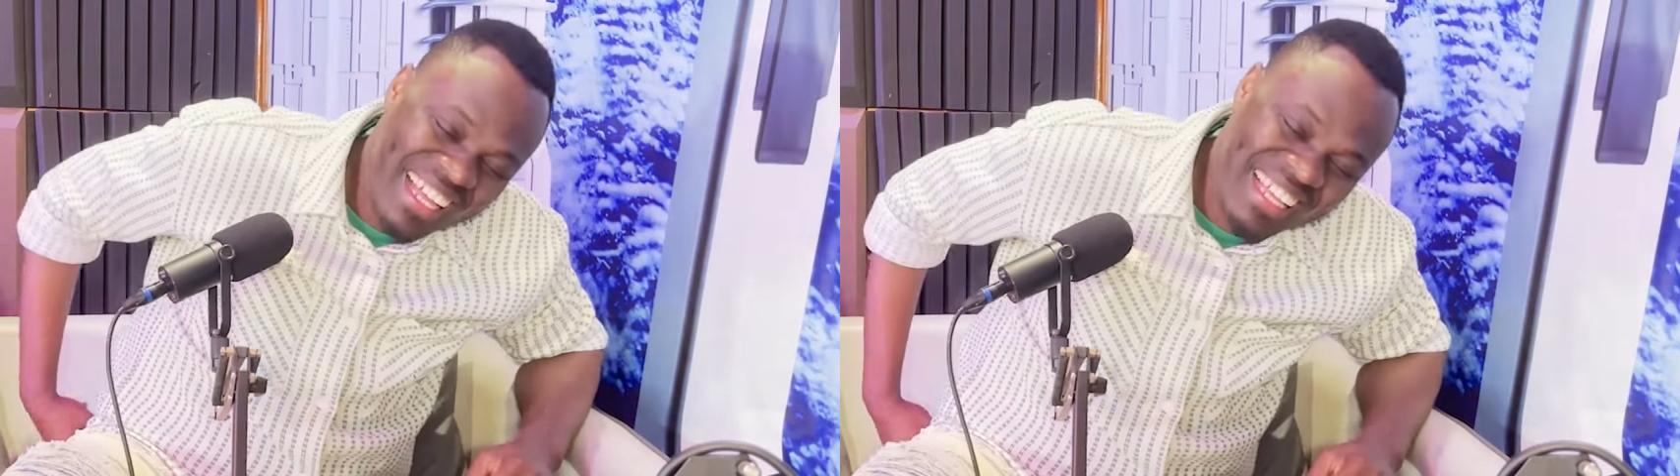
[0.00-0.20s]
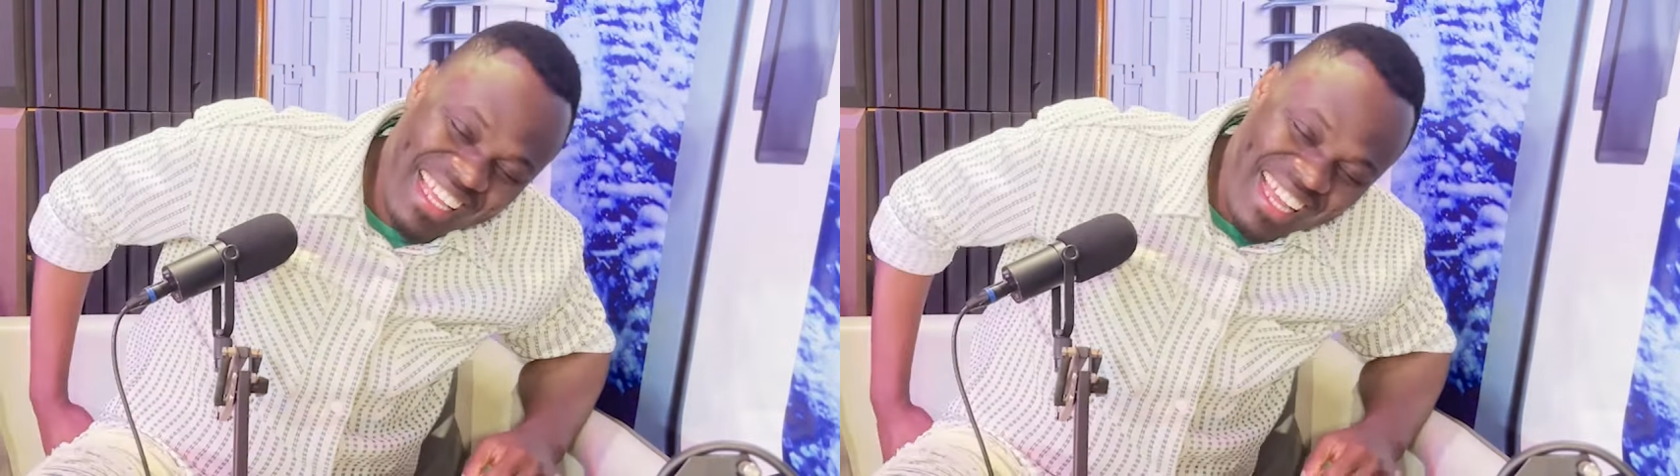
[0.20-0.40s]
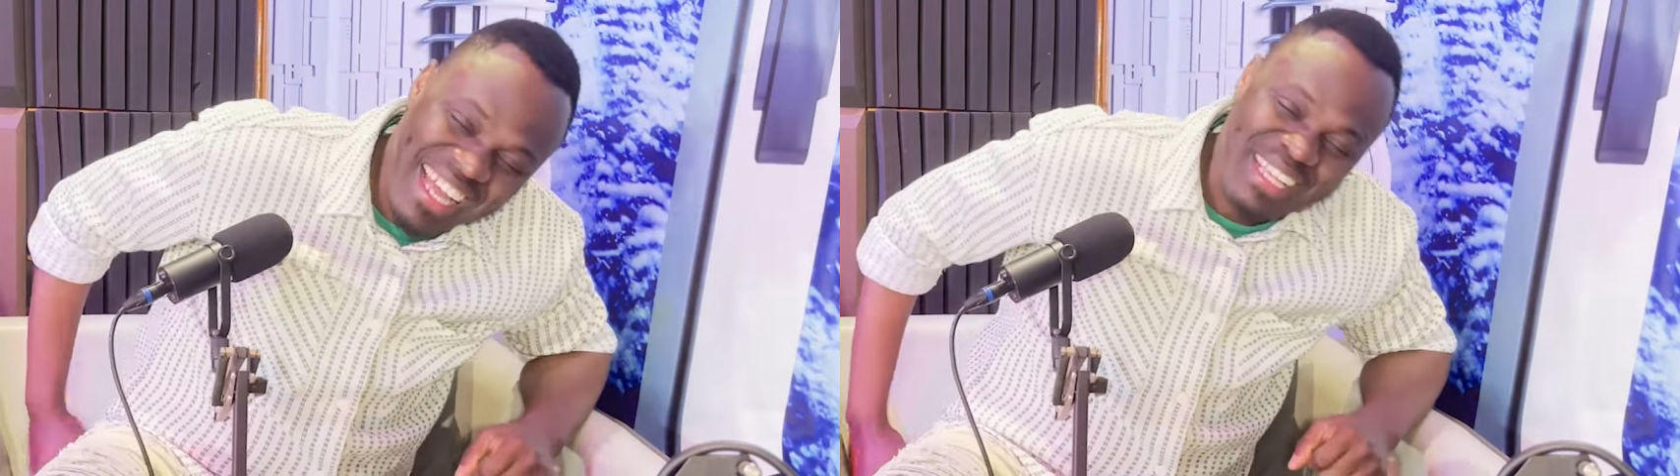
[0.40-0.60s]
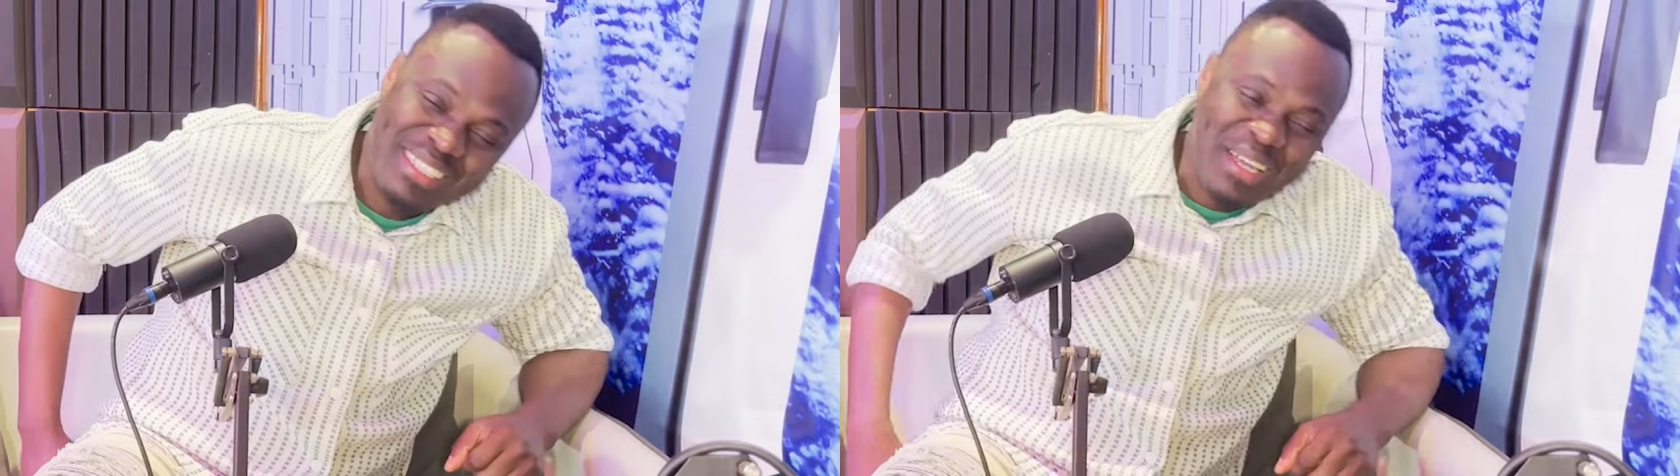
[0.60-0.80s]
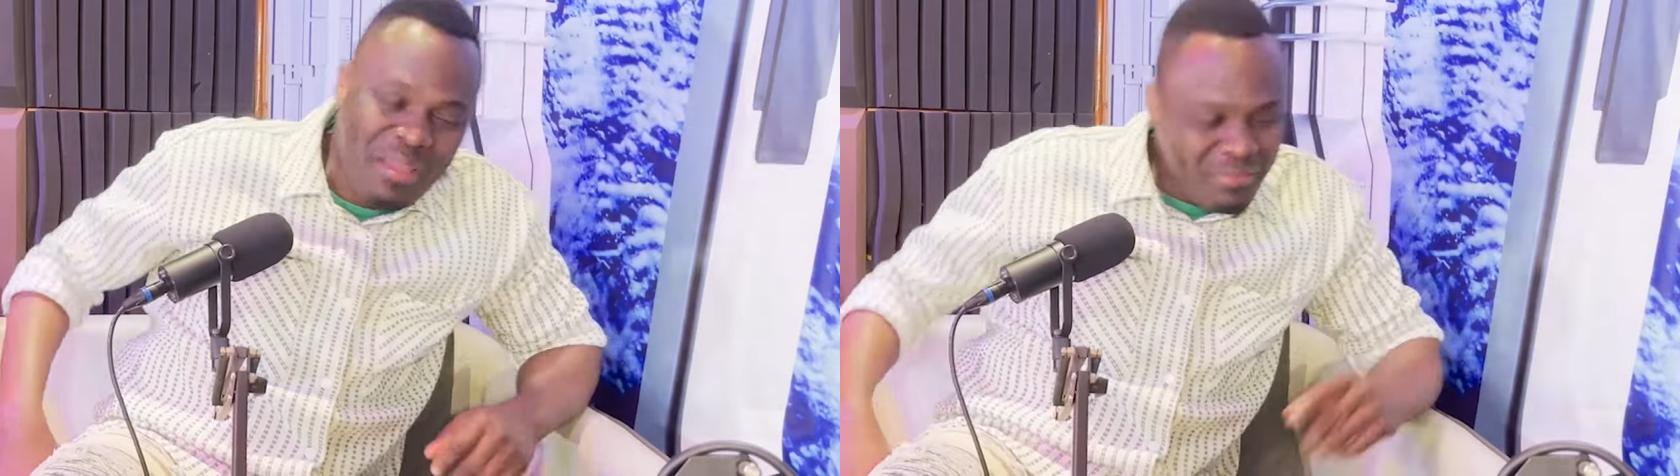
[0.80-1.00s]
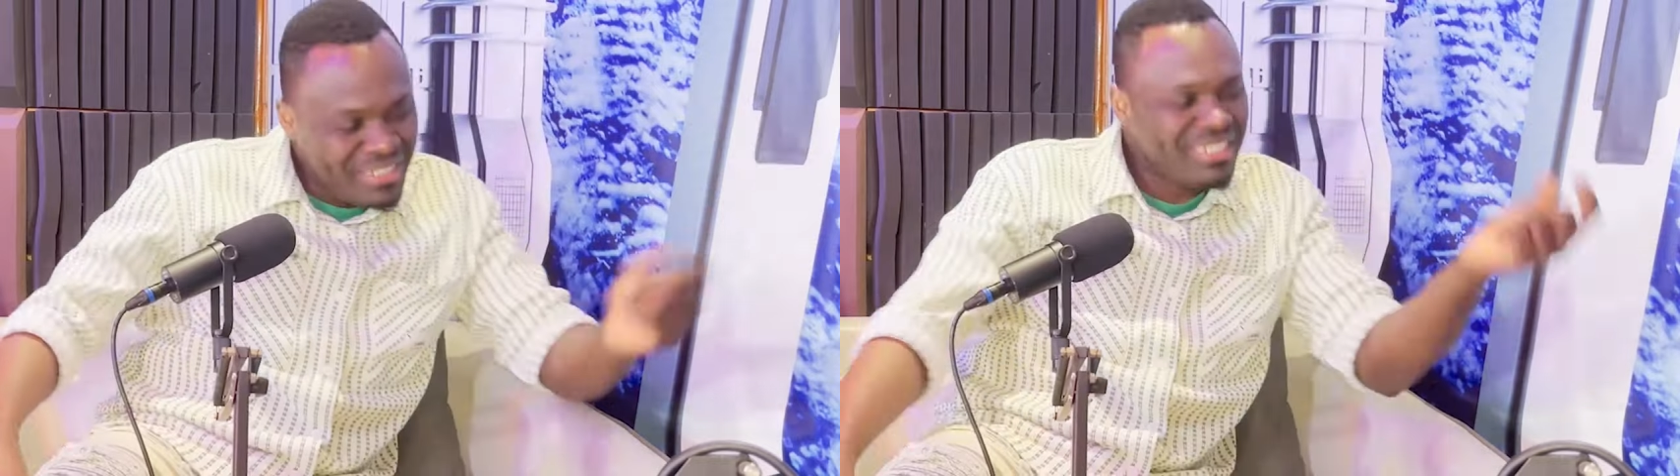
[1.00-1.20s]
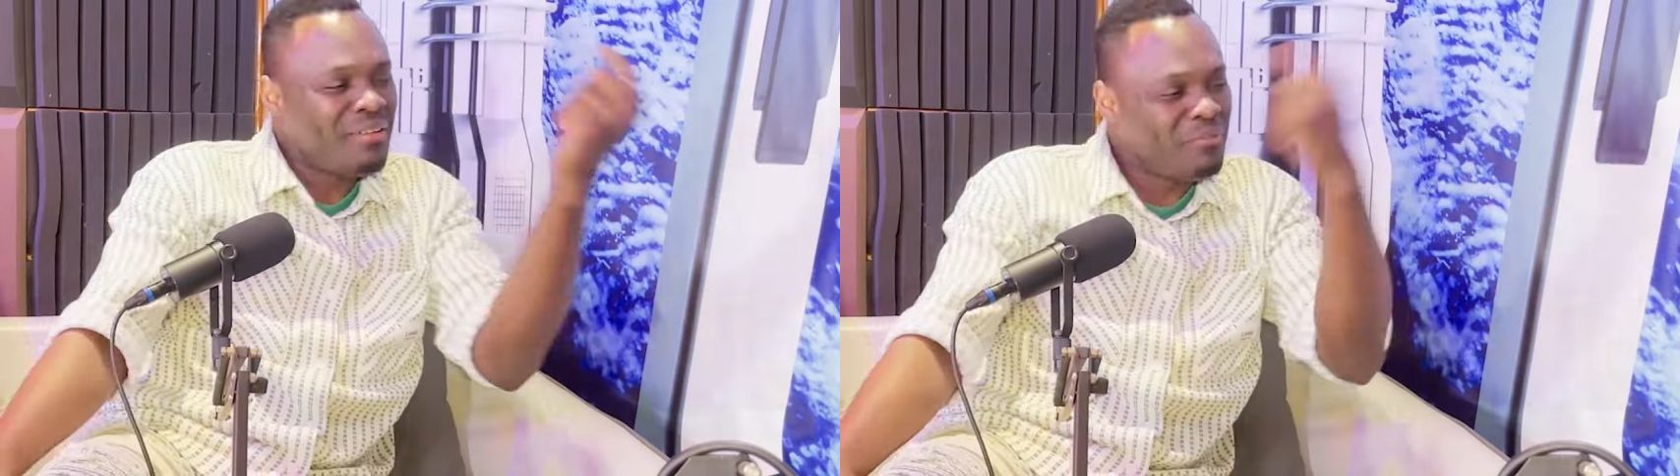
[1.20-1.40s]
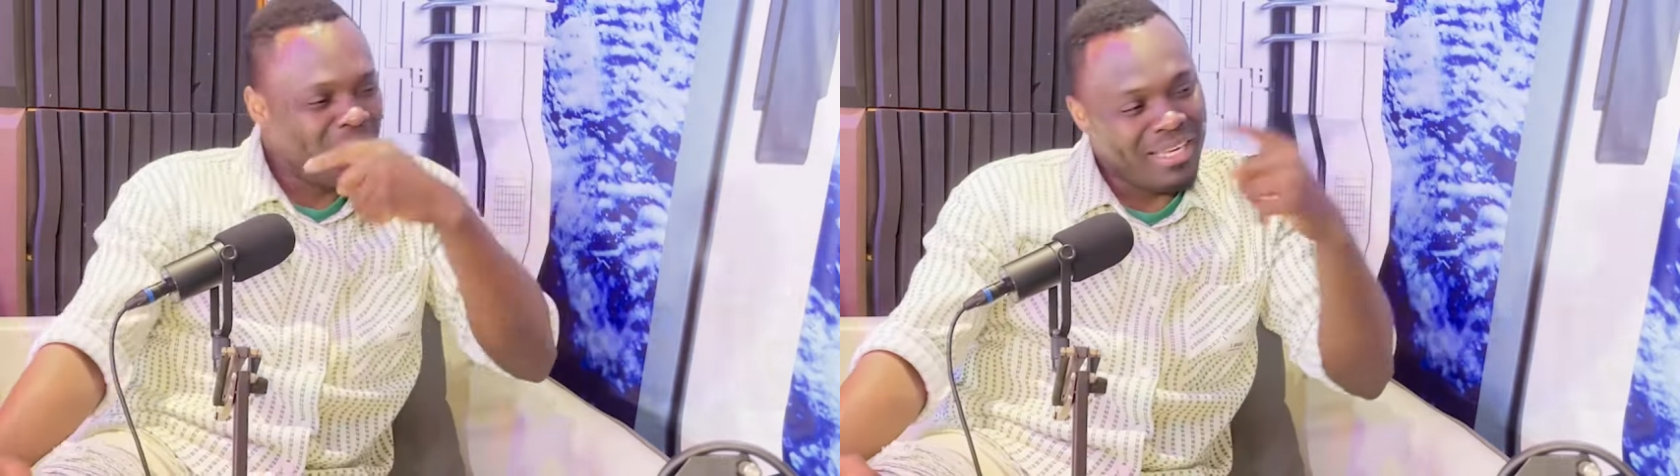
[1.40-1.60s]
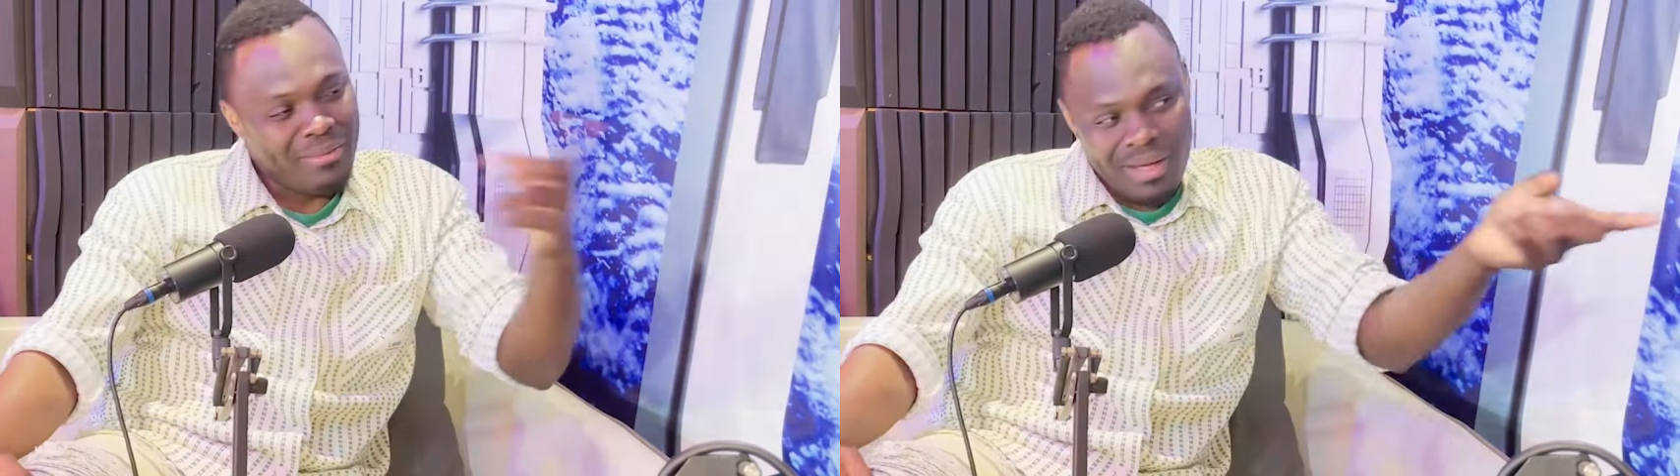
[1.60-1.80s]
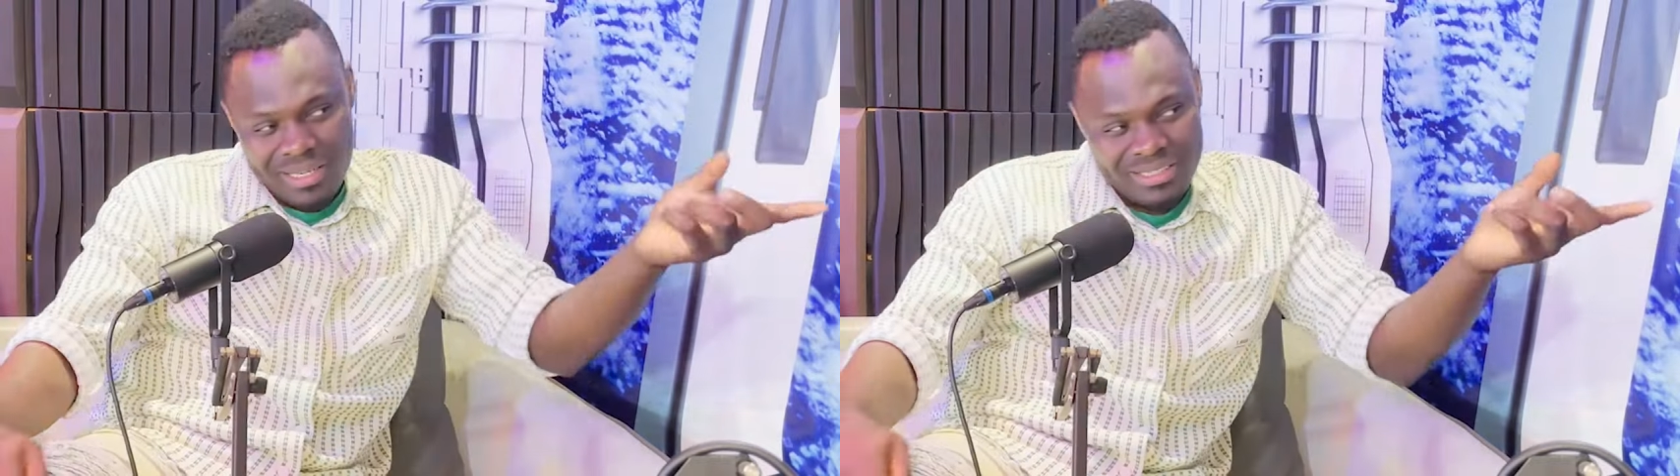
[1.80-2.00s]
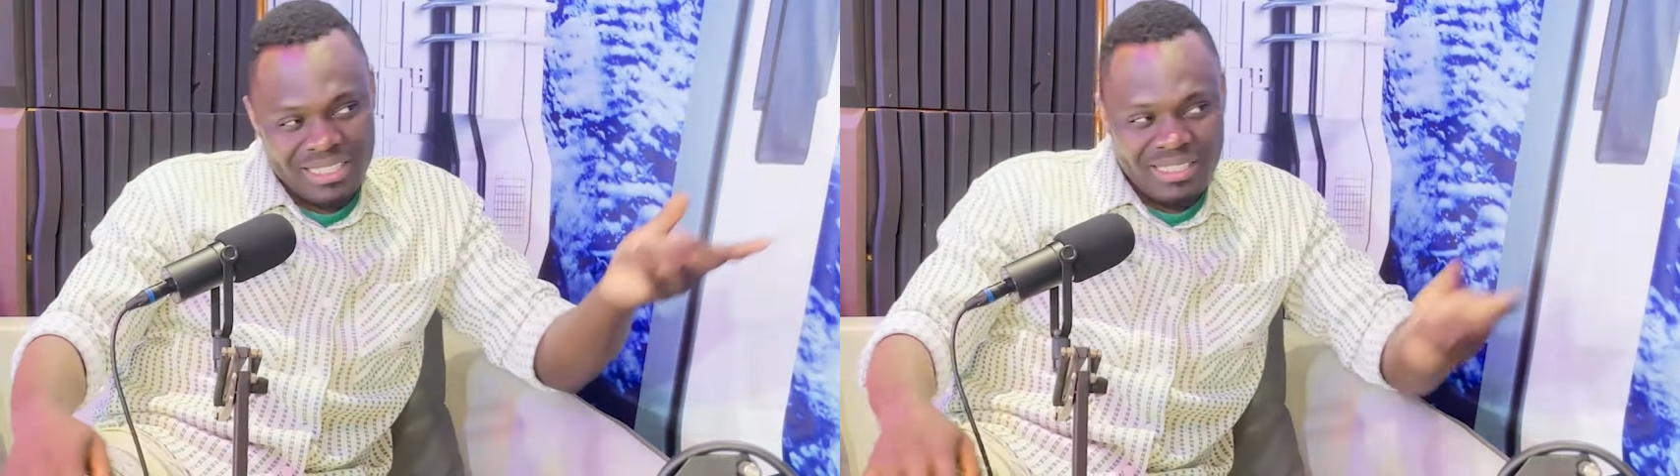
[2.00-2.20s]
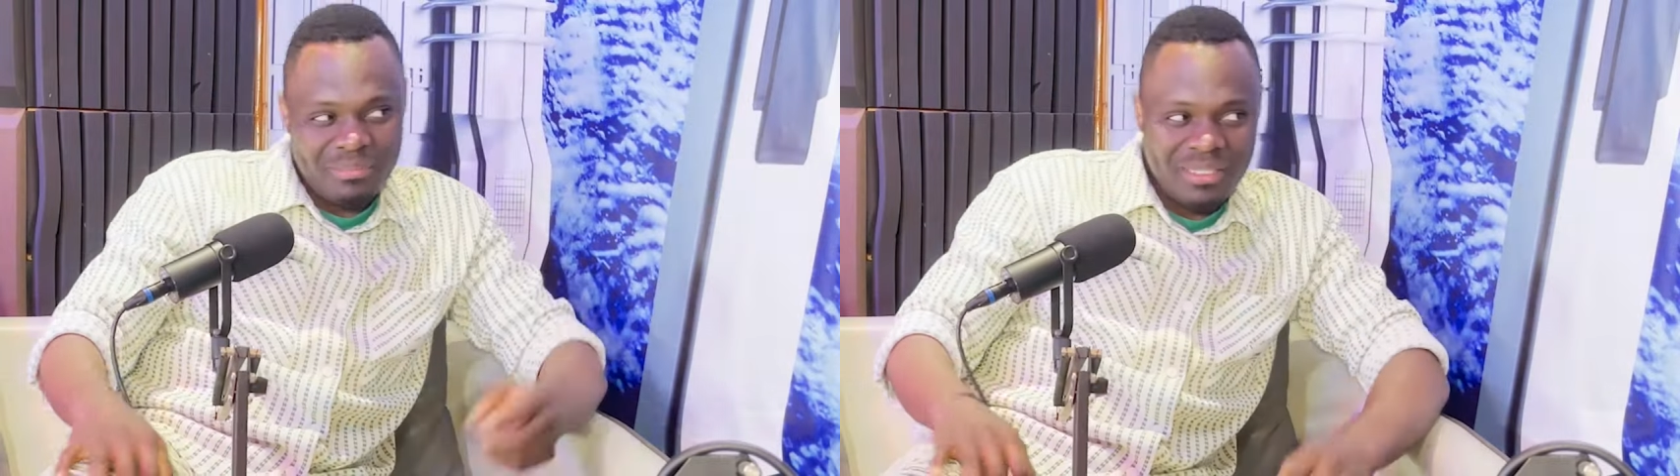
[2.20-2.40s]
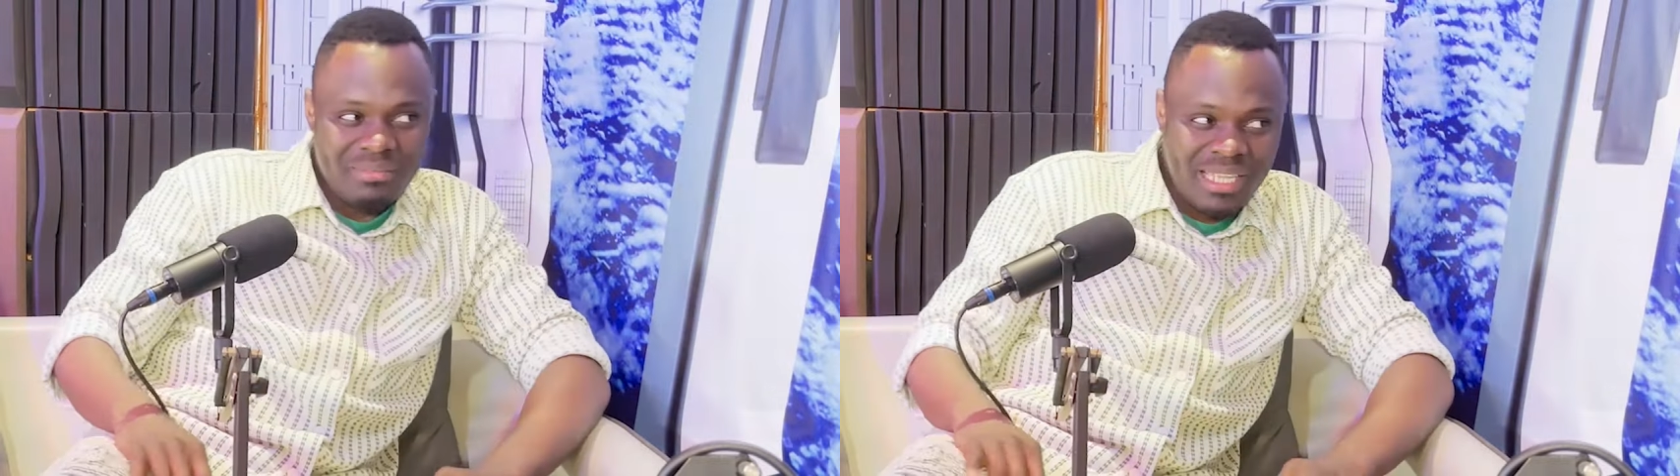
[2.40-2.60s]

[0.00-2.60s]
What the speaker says: Because if she's at fault, then why do you take a blame?